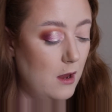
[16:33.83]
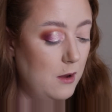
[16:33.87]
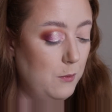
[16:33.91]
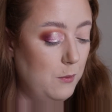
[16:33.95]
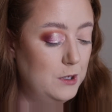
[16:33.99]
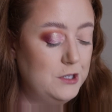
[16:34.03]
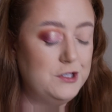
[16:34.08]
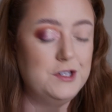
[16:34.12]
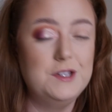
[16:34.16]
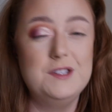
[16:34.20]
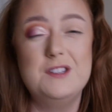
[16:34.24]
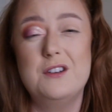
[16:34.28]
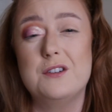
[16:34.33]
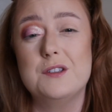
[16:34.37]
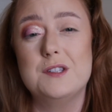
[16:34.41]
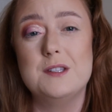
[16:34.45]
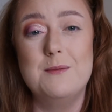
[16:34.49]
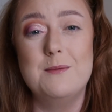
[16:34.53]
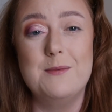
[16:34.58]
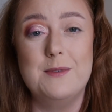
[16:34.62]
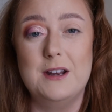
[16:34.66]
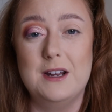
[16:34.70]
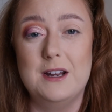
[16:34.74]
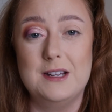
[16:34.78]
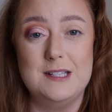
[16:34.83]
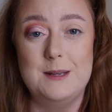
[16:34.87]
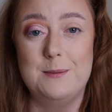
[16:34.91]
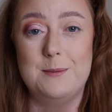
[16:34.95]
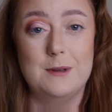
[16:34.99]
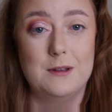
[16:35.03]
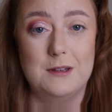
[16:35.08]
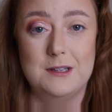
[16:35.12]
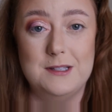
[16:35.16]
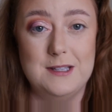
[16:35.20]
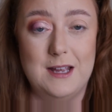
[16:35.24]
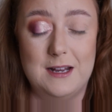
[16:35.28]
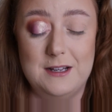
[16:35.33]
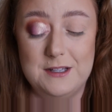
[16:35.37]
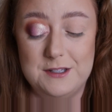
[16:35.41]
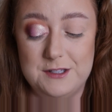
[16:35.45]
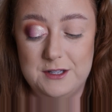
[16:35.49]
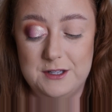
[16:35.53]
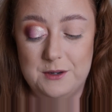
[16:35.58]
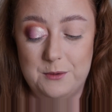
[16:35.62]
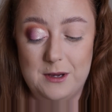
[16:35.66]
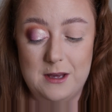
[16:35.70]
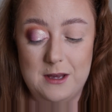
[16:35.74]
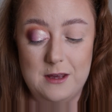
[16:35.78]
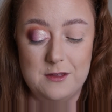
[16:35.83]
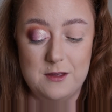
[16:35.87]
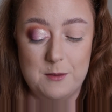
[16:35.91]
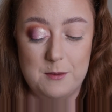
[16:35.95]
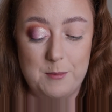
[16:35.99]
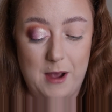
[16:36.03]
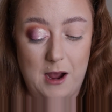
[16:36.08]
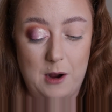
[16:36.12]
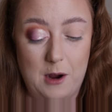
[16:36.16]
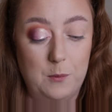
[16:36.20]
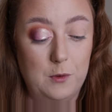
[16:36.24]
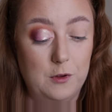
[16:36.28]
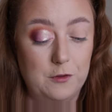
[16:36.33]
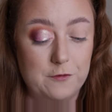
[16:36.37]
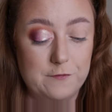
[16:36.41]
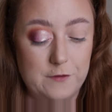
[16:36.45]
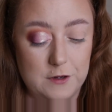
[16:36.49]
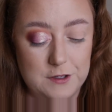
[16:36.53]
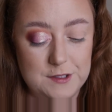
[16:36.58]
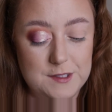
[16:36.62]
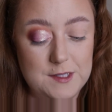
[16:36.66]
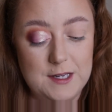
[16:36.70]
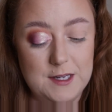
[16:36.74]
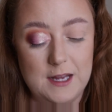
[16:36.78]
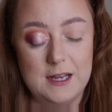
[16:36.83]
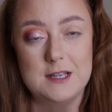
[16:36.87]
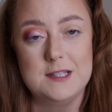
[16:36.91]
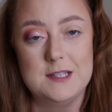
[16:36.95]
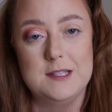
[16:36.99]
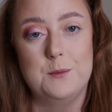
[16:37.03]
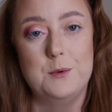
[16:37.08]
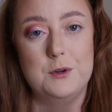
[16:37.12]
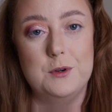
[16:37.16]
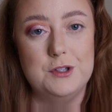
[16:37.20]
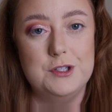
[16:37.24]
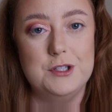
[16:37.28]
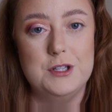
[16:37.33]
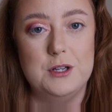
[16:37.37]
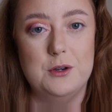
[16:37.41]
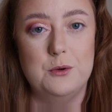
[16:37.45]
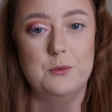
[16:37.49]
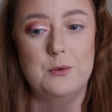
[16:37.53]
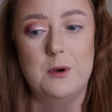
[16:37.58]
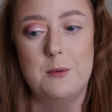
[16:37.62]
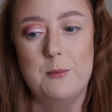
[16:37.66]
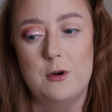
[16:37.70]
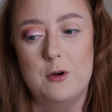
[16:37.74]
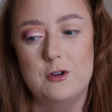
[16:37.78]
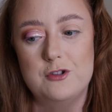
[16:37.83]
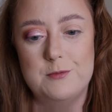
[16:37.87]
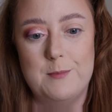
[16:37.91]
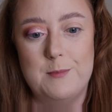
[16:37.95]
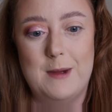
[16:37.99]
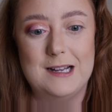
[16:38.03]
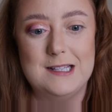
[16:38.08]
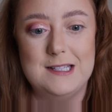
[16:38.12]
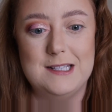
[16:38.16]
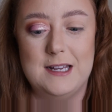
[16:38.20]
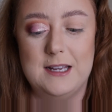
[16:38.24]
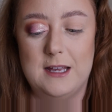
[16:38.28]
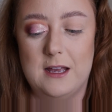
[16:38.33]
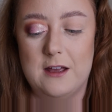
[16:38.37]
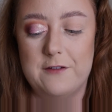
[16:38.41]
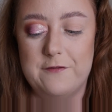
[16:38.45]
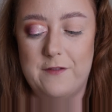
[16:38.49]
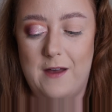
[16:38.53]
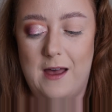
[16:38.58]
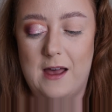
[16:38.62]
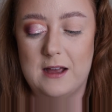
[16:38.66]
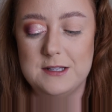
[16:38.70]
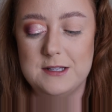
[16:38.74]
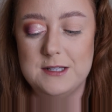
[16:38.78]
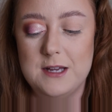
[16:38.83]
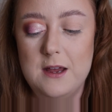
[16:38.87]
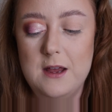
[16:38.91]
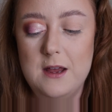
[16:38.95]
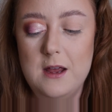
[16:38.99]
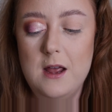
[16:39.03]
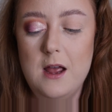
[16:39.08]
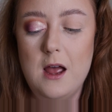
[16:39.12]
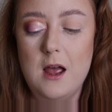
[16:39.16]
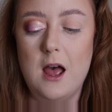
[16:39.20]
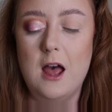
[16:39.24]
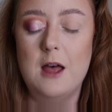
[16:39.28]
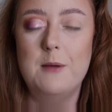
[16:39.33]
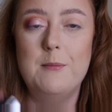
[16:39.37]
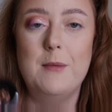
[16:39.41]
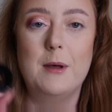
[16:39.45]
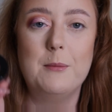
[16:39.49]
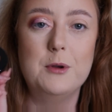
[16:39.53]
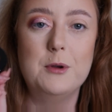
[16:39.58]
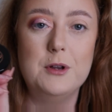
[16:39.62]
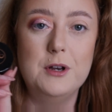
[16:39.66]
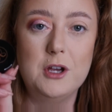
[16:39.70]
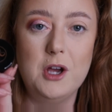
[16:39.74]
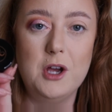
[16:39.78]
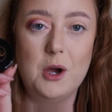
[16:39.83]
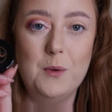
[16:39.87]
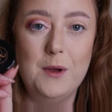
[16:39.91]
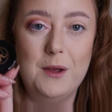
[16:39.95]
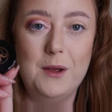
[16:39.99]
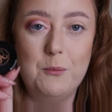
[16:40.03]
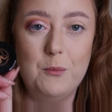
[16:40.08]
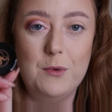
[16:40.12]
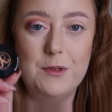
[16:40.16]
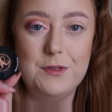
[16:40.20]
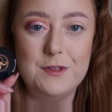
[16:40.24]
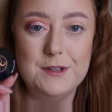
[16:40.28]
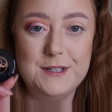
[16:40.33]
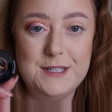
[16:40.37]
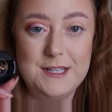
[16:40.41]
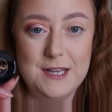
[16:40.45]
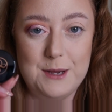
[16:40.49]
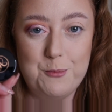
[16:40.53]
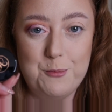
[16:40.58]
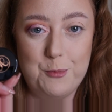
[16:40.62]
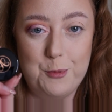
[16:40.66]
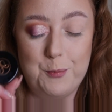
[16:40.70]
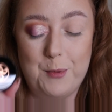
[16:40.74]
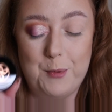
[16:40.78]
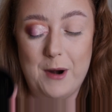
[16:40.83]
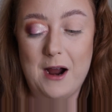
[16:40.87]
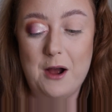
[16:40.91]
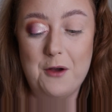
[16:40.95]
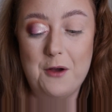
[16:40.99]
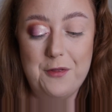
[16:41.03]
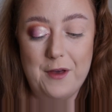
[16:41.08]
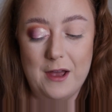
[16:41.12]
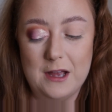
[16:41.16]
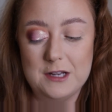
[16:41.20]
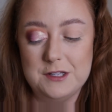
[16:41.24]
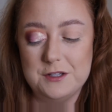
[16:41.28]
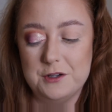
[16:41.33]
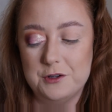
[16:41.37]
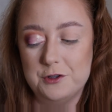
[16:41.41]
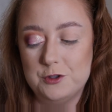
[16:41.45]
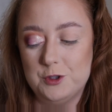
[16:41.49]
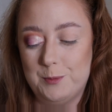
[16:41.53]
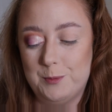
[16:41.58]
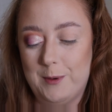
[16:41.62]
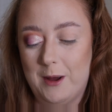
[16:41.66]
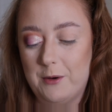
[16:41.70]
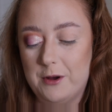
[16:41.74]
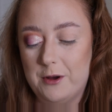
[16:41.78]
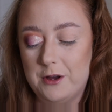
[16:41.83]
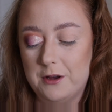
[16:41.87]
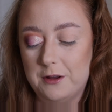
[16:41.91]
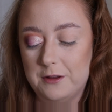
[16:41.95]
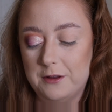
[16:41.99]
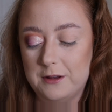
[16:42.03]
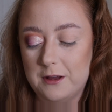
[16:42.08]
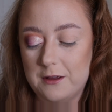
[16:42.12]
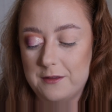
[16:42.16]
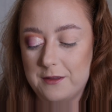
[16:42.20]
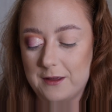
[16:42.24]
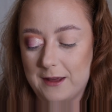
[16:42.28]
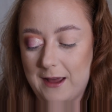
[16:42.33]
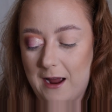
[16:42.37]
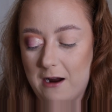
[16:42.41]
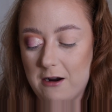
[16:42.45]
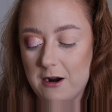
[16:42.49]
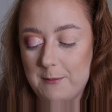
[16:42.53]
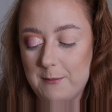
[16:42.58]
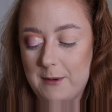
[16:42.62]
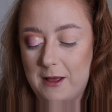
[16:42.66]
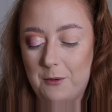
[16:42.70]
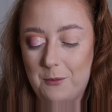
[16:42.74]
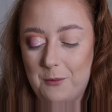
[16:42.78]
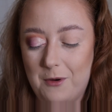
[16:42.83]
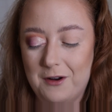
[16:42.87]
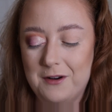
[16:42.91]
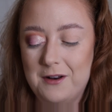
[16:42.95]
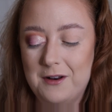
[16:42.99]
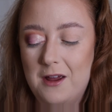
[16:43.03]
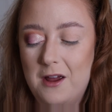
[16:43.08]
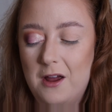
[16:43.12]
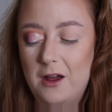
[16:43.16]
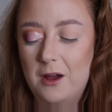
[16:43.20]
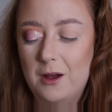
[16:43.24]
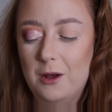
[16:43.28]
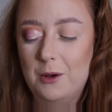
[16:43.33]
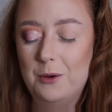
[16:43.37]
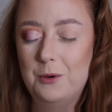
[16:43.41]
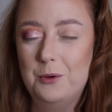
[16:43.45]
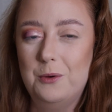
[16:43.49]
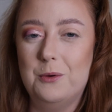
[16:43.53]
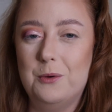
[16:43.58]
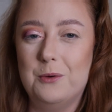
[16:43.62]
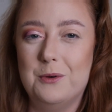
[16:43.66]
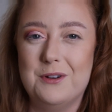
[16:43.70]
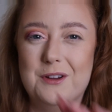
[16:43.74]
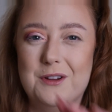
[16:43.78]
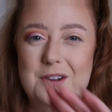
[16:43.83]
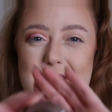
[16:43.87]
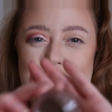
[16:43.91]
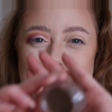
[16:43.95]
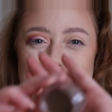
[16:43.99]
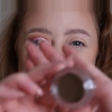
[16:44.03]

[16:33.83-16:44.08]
which is not something I typically tend to do either, but I will for today because I want to do a more dramatic effect. I'm going to go in with the dip brow that I told you about earlier, the caramel one. Oh, don't you